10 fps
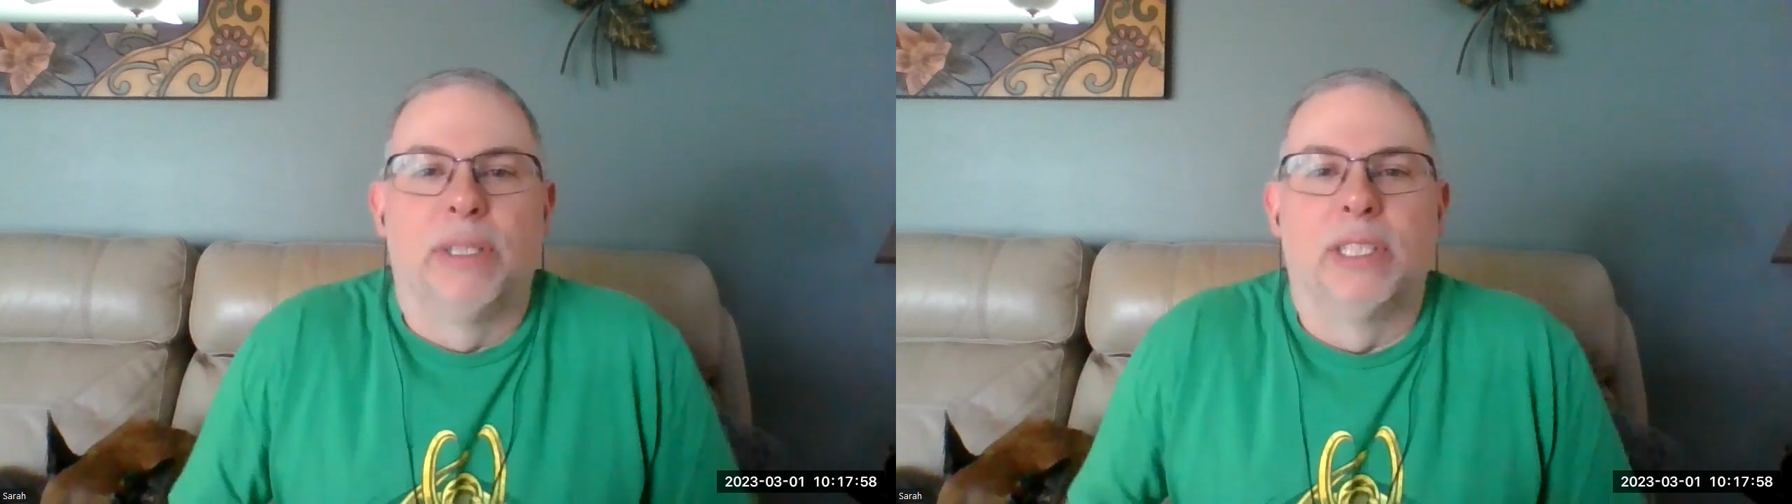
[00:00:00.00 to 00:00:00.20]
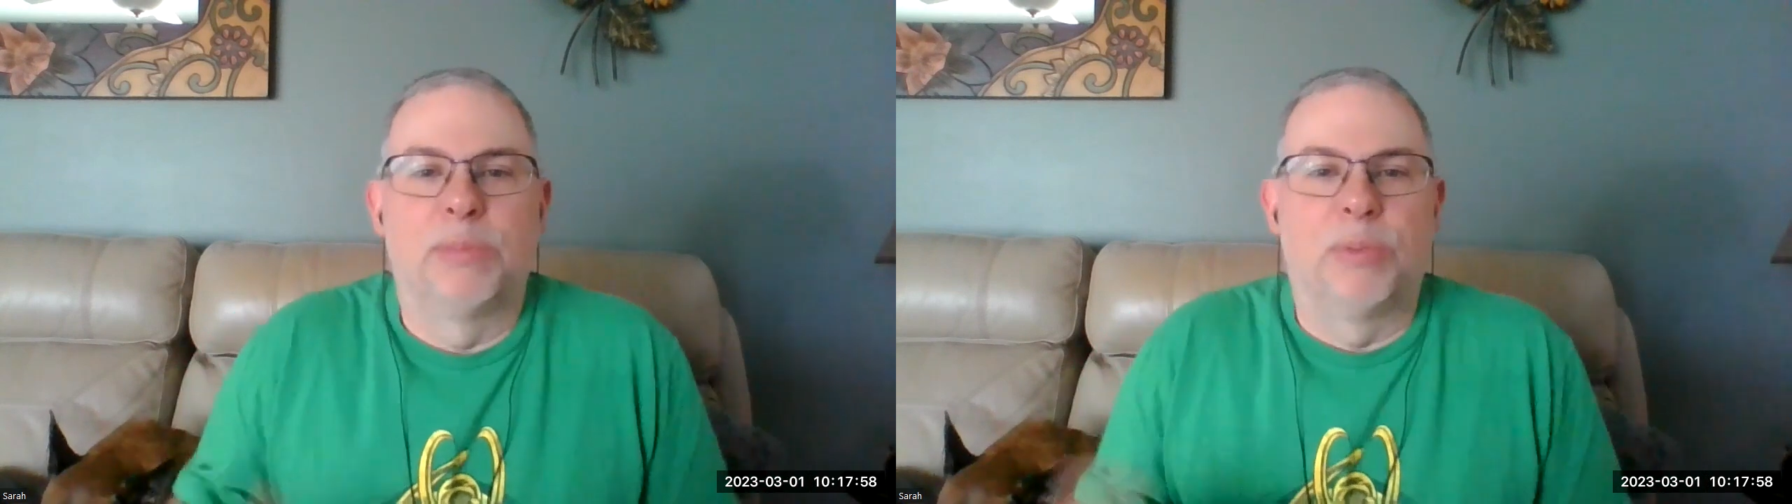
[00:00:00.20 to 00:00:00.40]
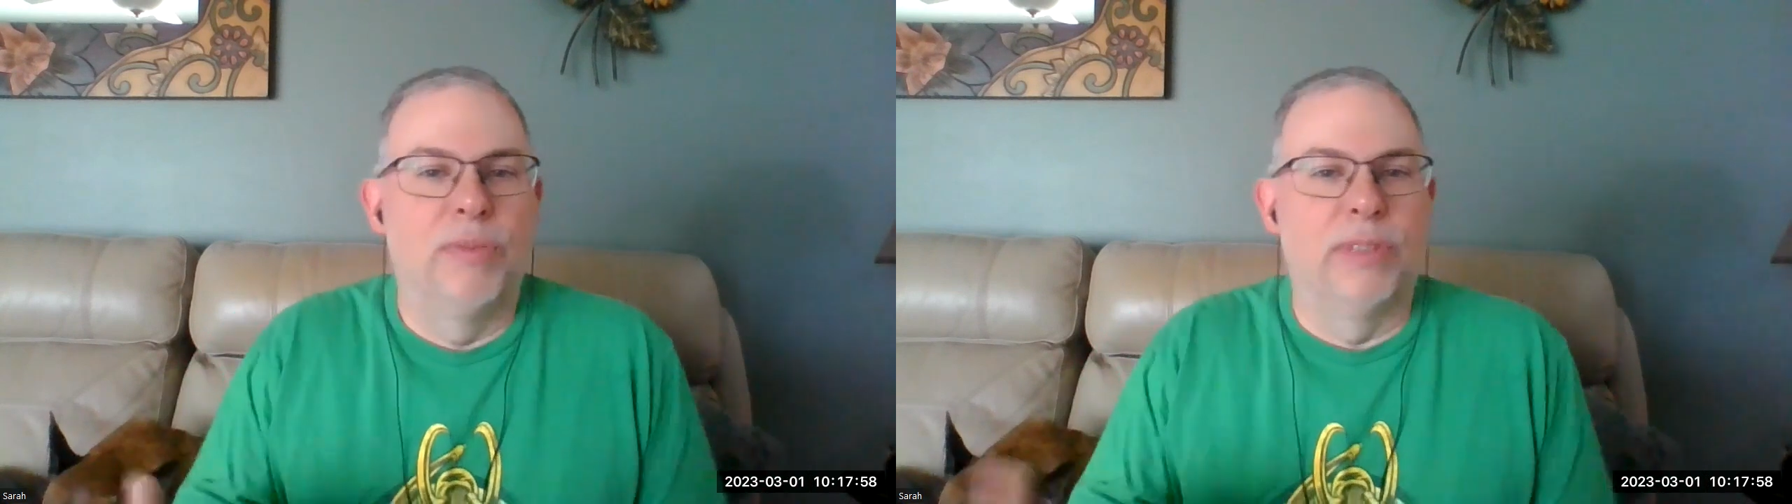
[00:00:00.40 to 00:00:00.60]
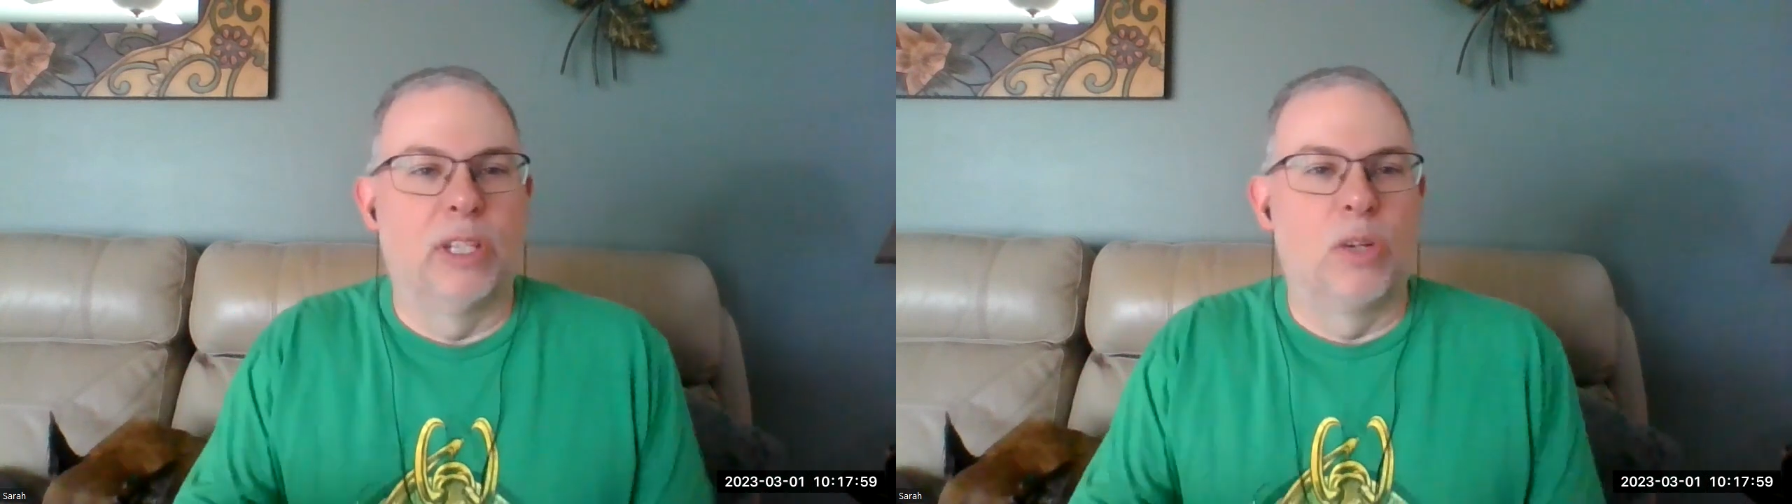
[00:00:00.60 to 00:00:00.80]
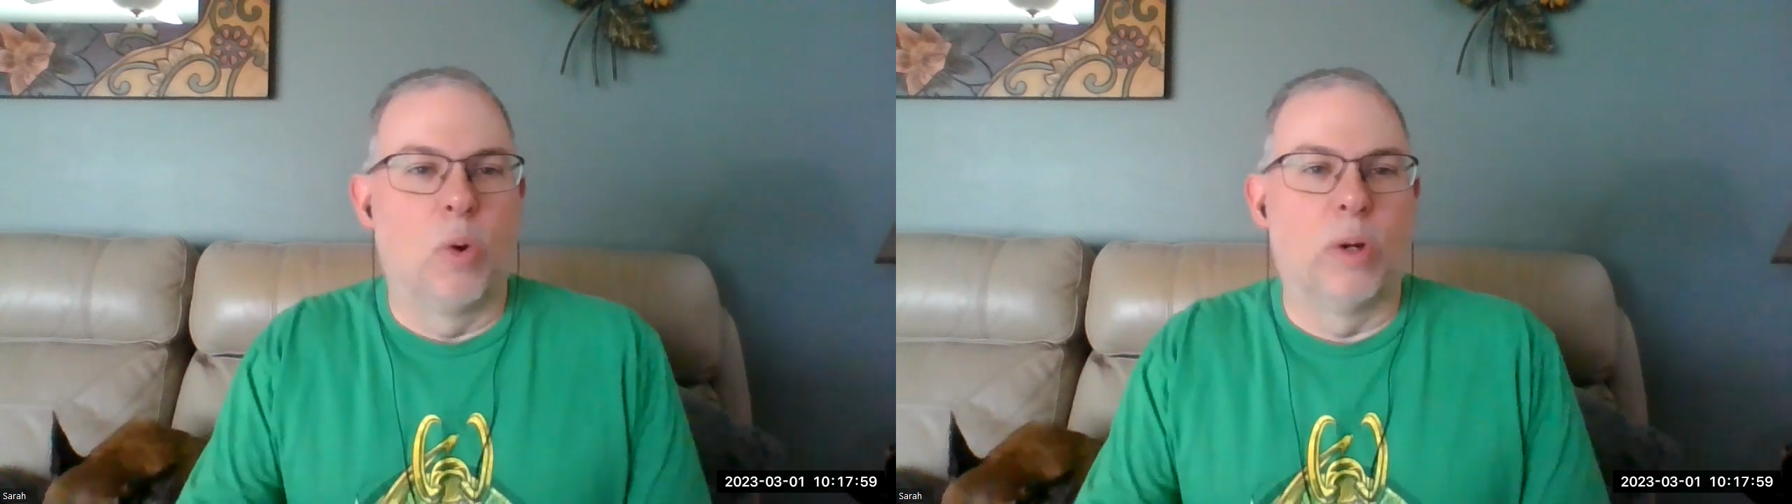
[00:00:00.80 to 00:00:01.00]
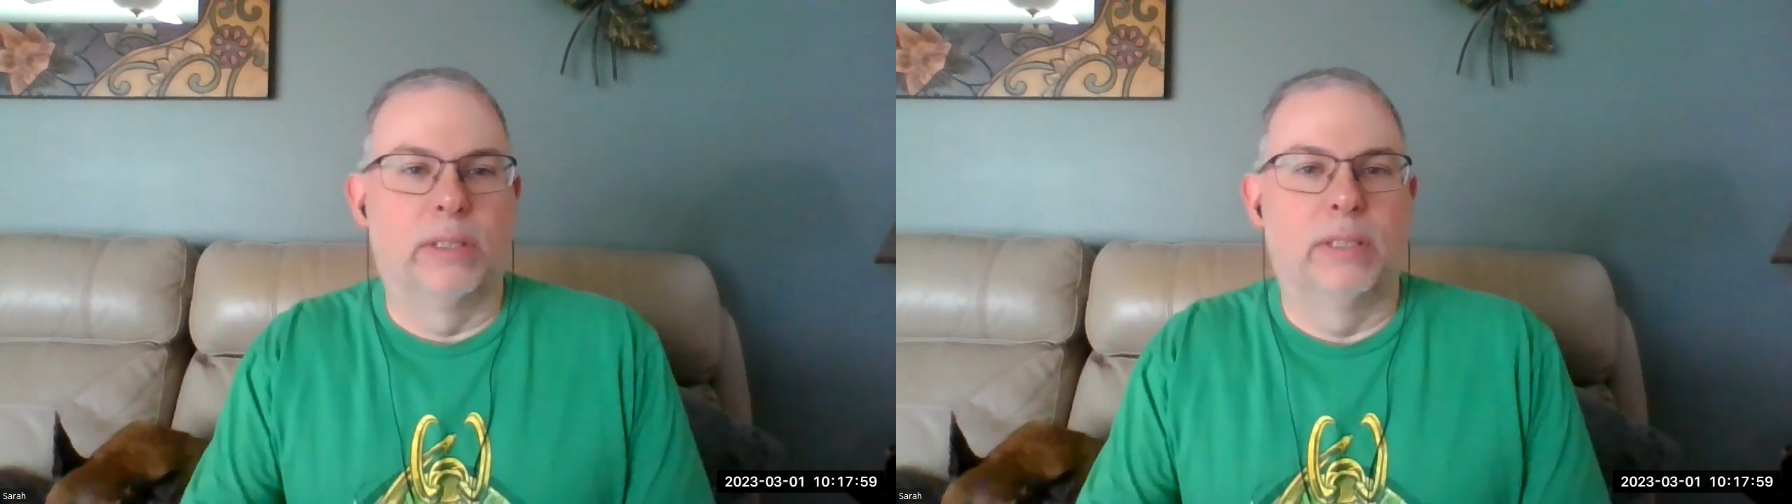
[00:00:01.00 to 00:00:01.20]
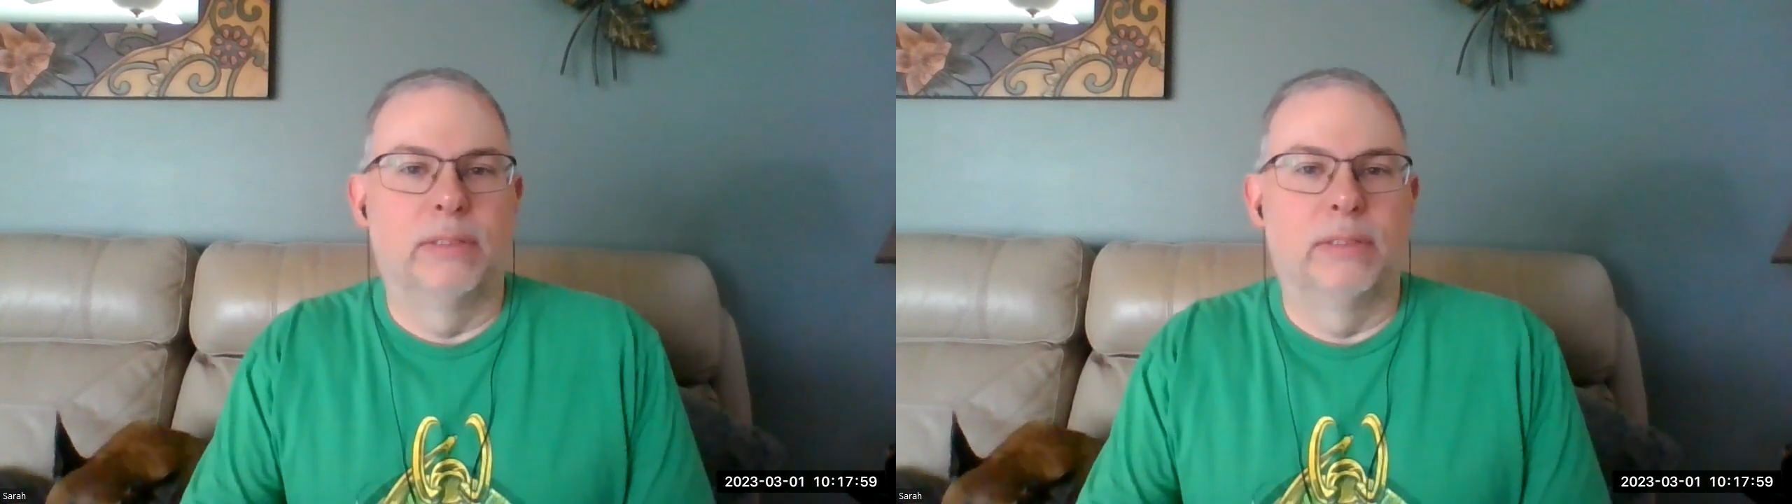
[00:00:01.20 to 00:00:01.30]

disproven in court